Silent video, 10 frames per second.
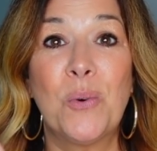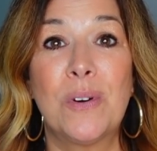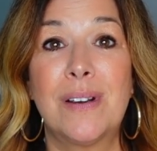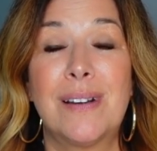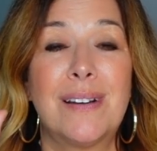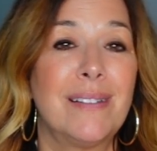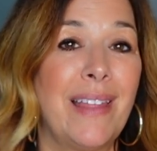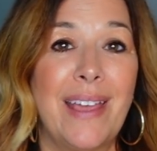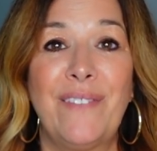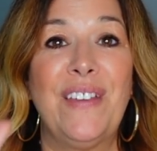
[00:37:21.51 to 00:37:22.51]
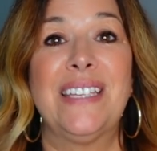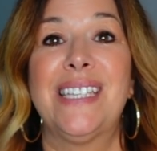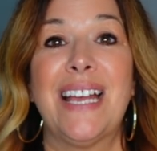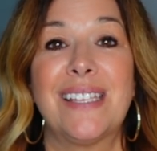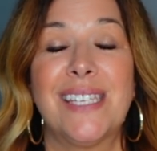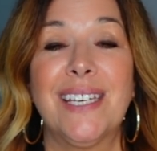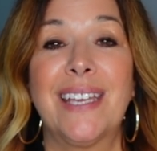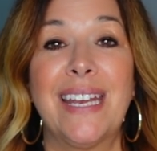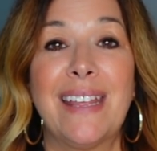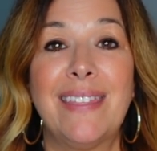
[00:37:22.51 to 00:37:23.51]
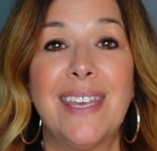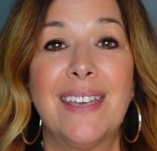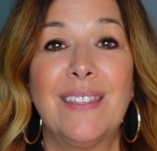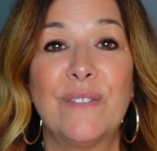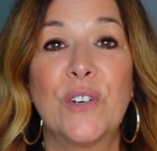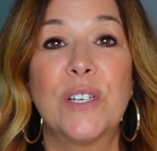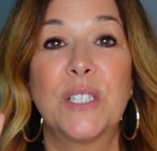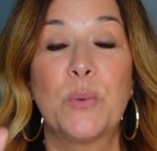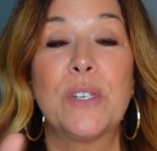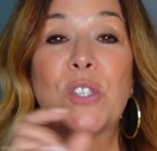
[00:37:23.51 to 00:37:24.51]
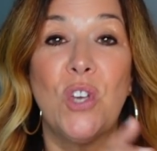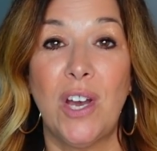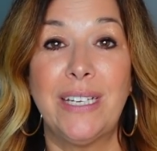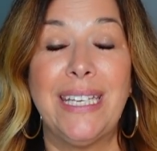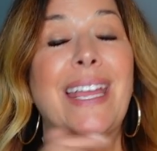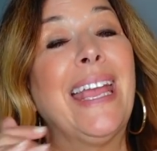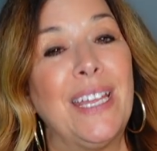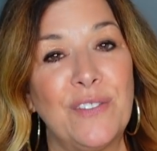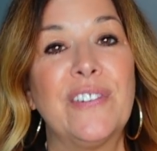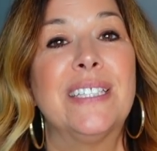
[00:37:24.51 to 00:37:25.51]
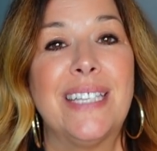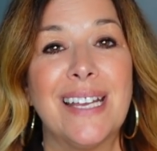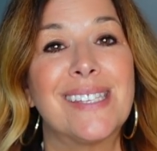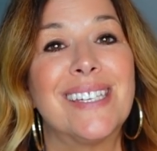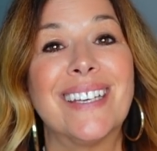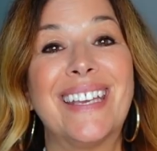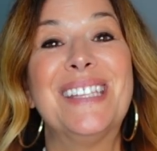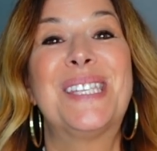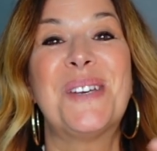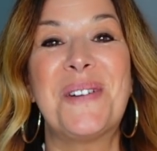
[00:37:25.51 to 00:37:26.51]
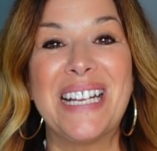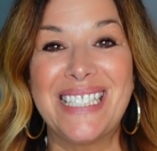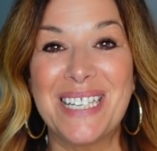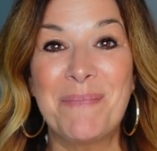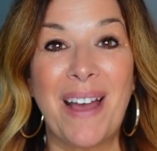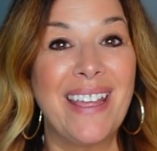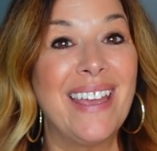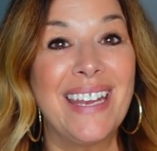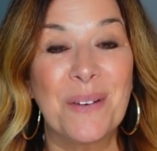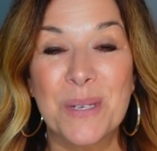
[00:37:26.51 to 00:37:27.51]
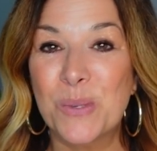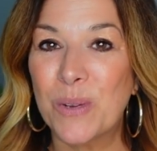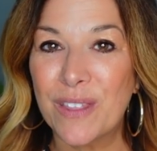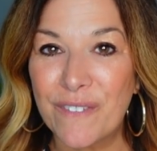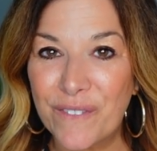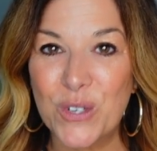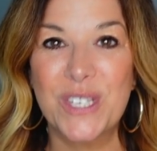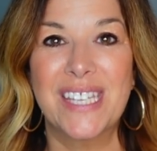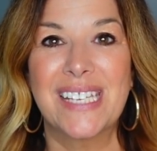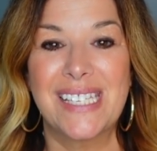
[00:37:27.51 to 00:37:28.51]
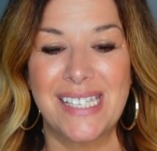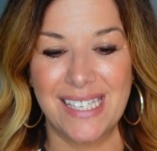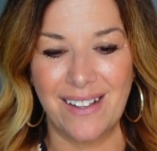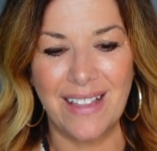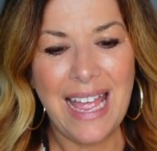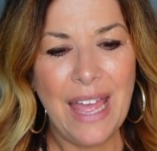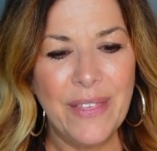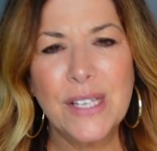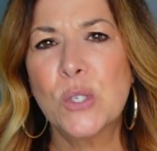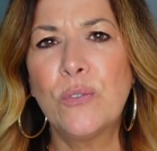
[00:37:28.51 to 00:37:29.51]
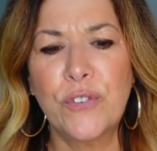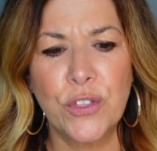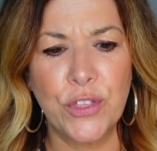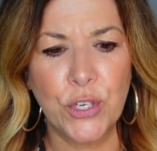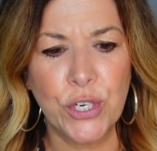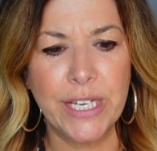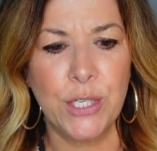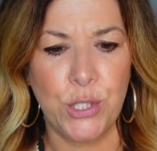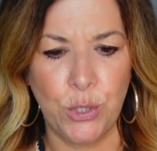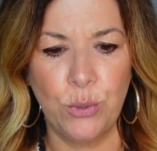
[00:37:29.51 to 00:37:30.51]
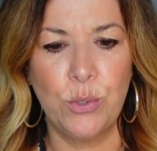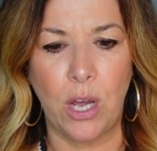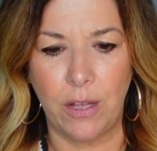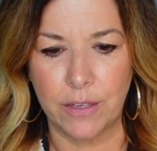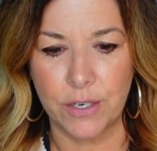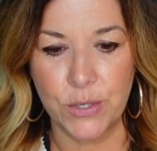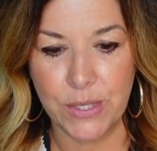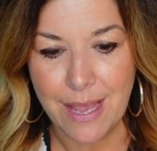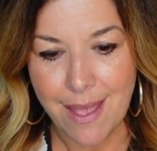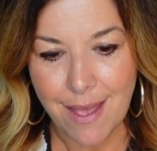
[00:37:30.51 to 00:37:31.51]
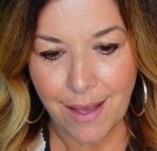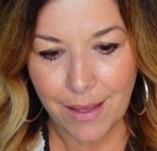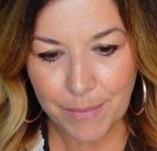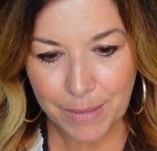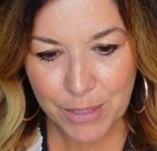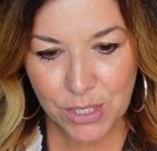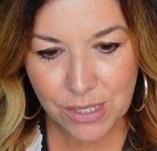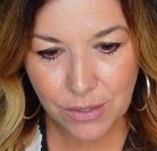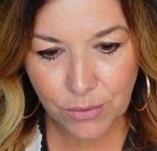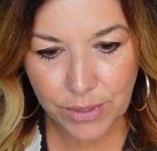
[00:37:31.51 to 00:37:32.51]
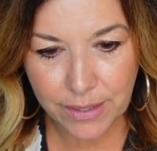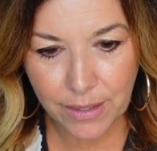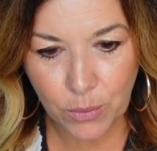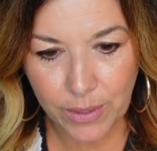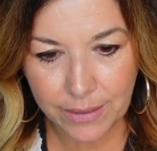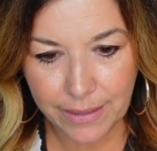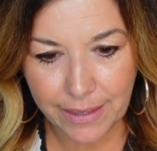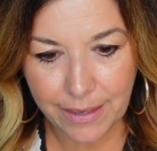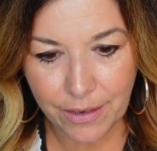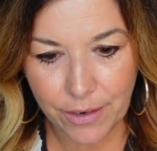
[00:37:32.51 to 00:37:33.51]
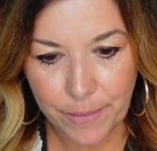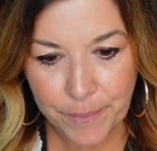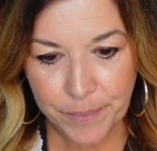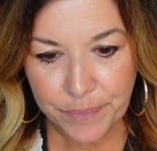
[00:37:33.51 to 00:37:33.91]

or like fantastic. And I think the verdict was gaudy and fantastic. And so I did buy it and it was one of the first things to sell. I think it sold for thirty-two dollars. Um, let me just look really quickly here.